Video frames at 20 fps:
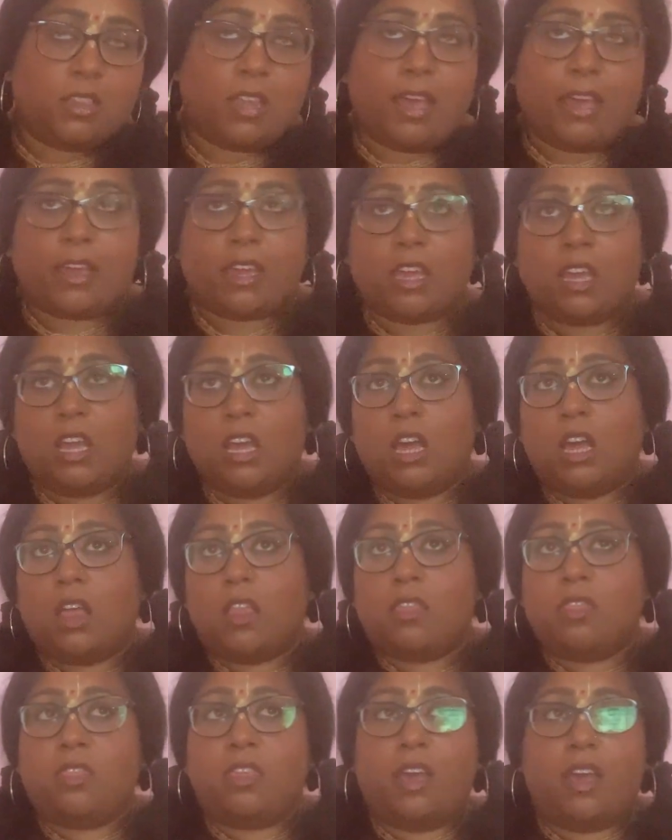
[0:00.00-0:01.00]
like
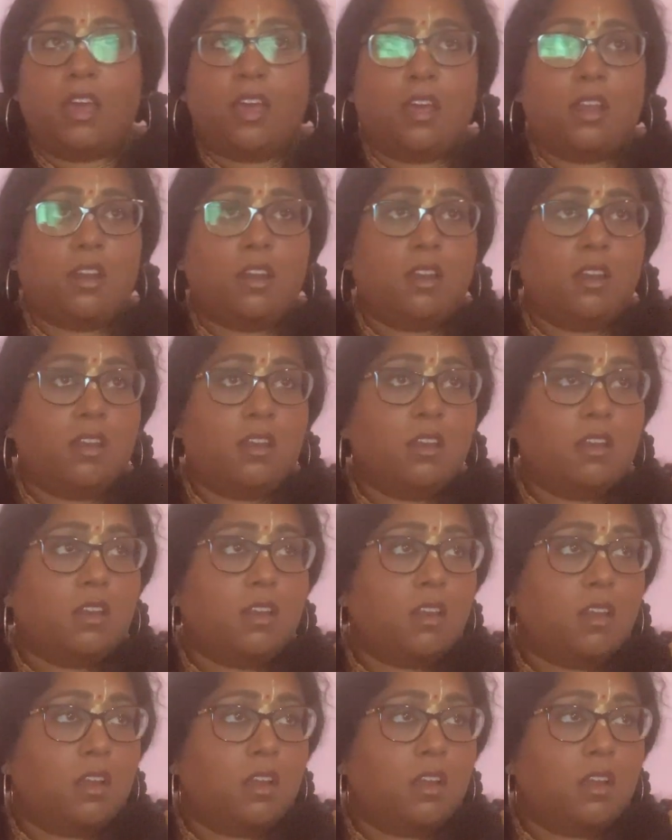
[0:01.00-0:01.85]
then